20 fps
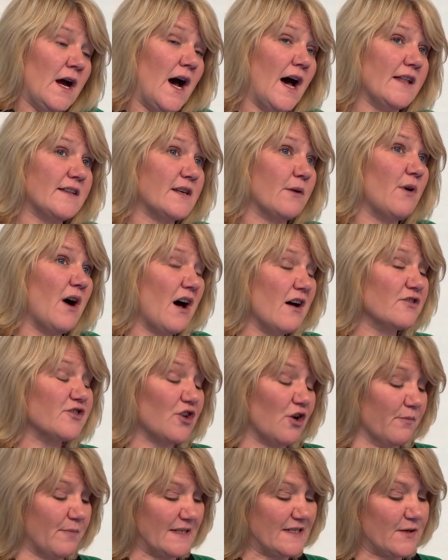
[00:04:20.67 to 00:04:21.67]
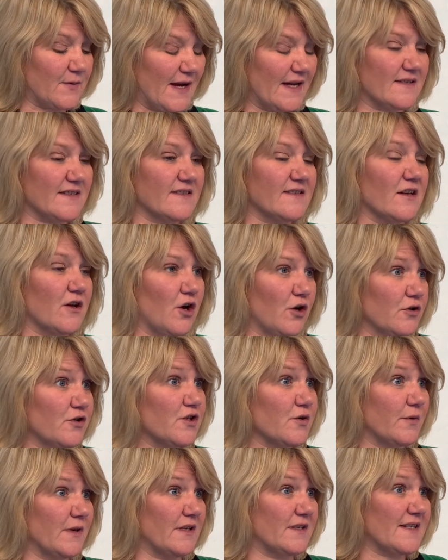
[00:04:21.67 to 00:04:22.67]
And so our job is to act as a
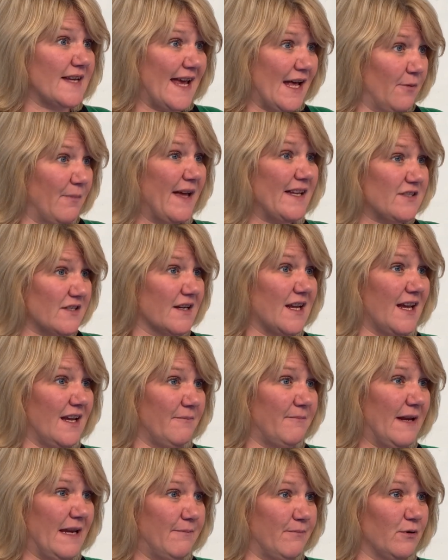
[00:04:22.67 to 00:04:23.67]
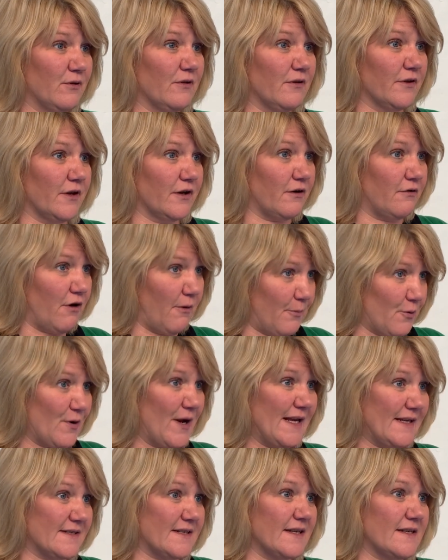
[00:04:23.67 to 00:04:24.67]
conduit to help educate people that are
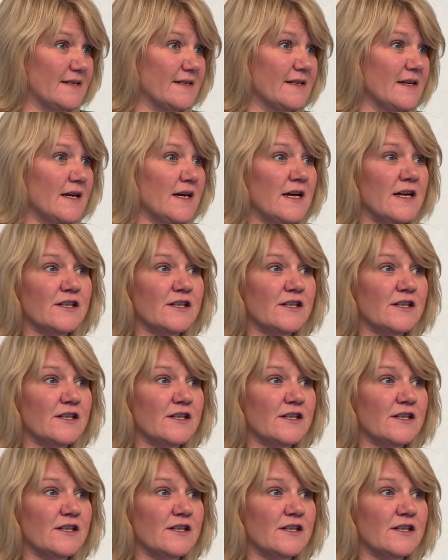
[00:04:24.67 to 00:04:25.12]
operators,